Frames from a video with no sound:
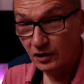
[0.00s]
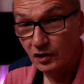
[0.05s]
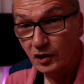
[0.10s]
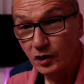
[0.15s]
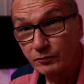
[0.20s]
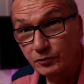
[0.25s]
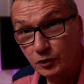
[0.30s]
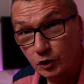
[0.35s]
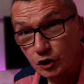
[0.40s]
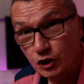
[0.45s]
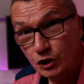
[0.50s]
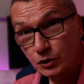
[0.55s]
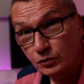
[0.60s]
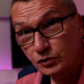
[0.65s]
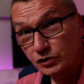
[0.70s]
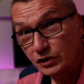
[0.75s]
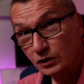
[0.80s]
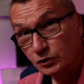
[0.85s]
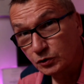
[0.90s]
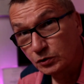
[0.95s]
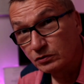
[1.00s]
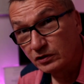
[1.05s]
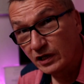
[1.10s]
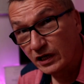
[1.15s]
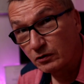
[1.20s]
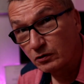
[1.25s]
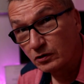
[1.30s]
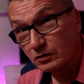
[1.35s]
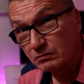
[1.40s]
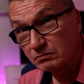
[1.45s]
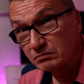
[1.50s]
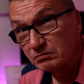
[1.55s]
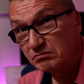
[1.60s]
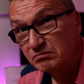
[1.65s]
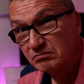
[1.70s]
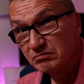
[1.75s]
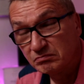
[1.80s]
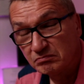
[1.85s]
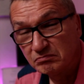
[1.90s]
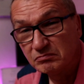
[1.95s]
If your shoes are too narrow,
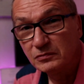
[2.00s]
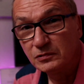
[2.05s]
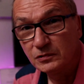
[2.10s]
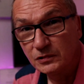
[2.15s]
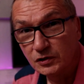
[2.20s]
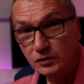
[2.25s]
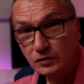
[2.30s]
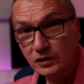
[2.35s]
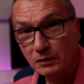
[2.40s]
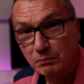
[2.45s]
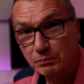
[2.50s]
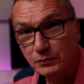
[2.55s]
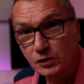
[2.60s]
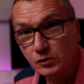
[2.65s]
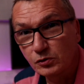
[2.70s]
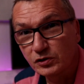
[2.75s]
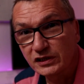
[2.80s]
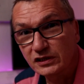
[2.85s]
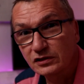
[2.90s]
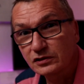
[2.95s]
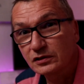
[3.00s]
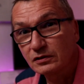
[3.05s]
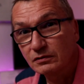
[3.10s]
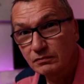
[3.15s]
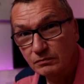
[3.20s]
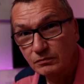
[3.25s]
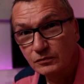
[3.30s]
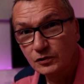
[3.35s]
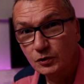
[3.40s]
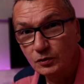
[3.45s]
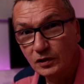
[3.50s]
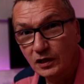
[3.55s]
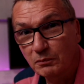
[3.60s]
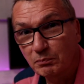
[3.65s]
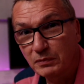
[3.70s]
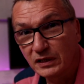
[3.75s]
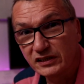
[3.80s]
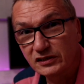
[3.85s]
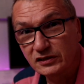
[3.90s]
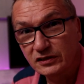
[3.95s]
you get bruises, you get
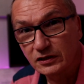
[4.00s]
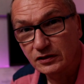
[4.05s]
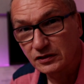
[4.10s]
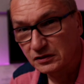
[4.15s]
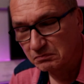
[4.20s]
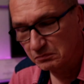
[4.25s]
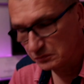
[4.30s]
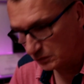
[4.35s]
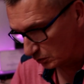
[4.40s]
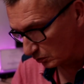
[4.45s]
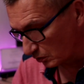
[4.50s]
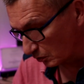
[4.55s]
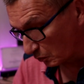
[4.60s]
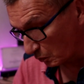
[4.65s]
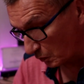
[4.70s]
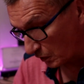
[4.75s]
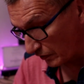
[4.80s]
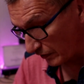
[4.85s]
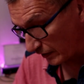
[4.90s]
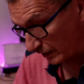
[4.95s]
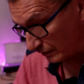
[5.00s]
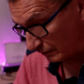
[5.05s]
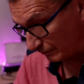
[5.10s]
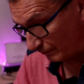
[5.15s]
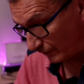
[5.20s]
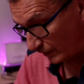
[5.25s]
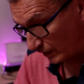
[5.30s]
blisters. You don't want that.